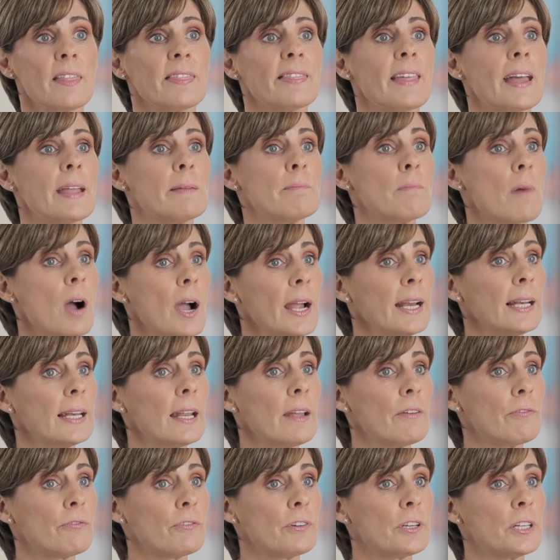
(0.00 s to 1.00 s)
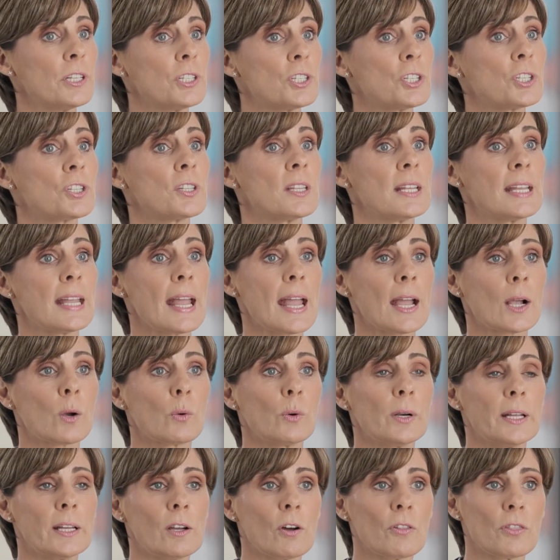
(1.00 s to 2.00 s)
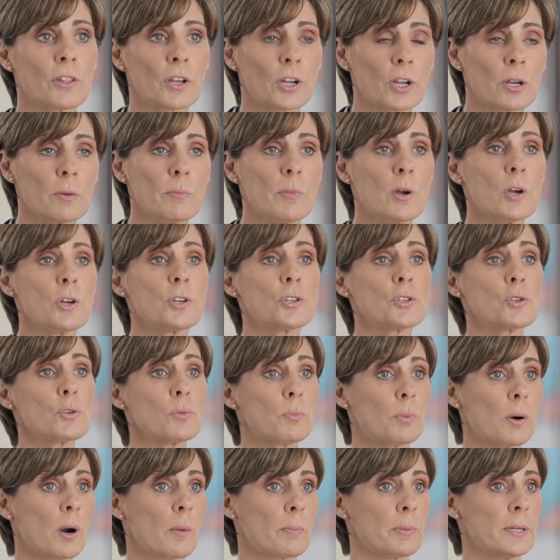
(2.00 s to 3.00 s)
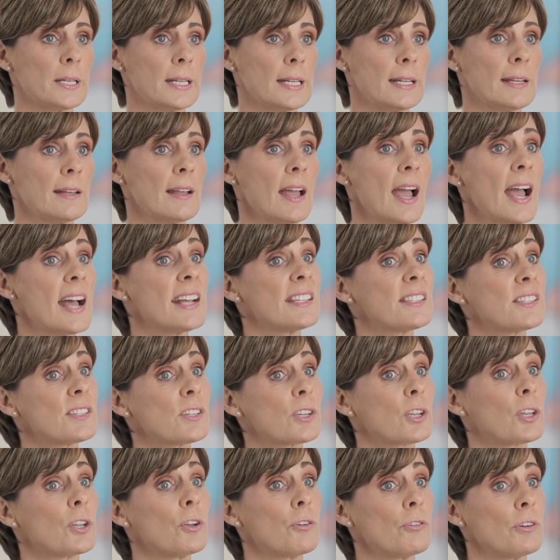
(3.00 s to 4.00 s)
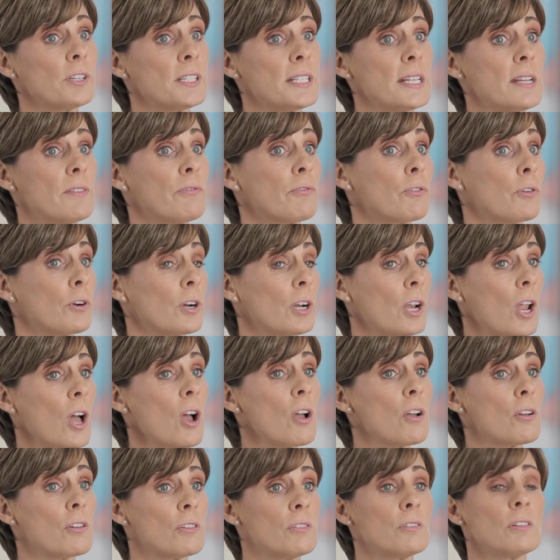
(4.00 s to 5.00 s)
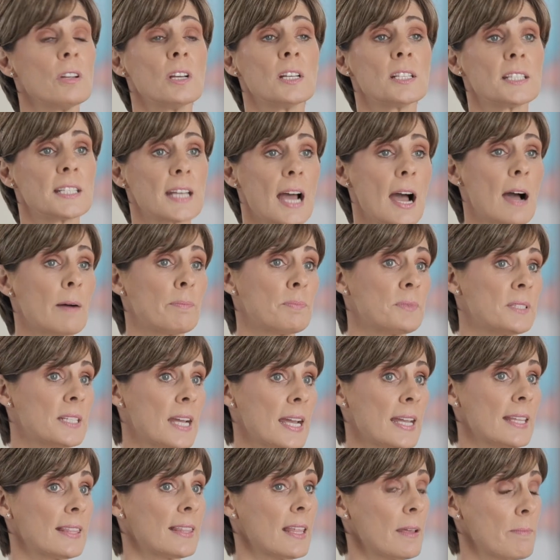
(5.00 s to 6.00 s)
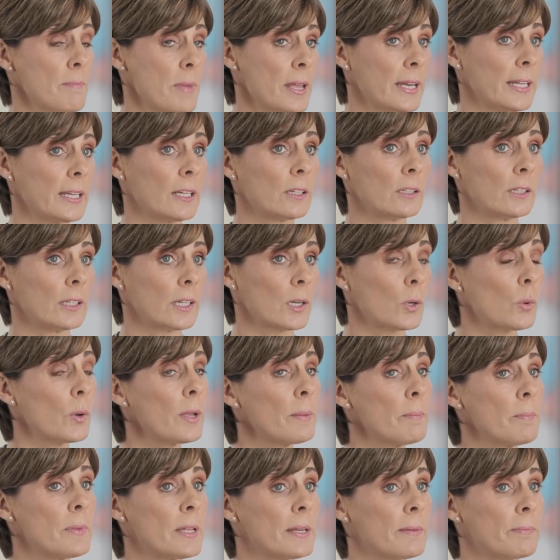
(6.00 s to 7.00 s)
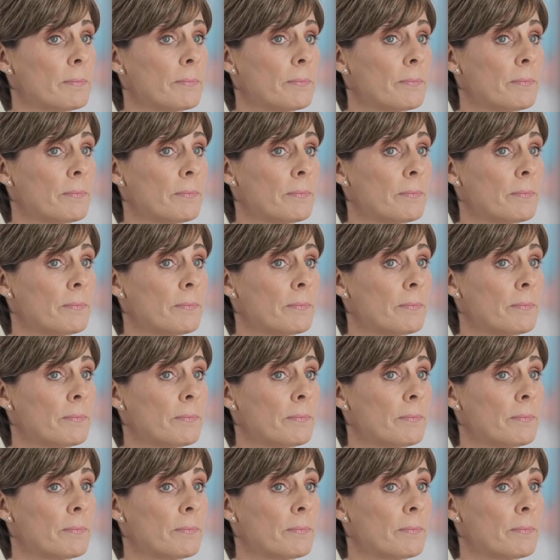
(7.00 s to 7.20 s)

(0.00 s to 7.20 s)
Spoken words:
they might leverage the equity on the commercial property as security for a loan to update their medical equipment.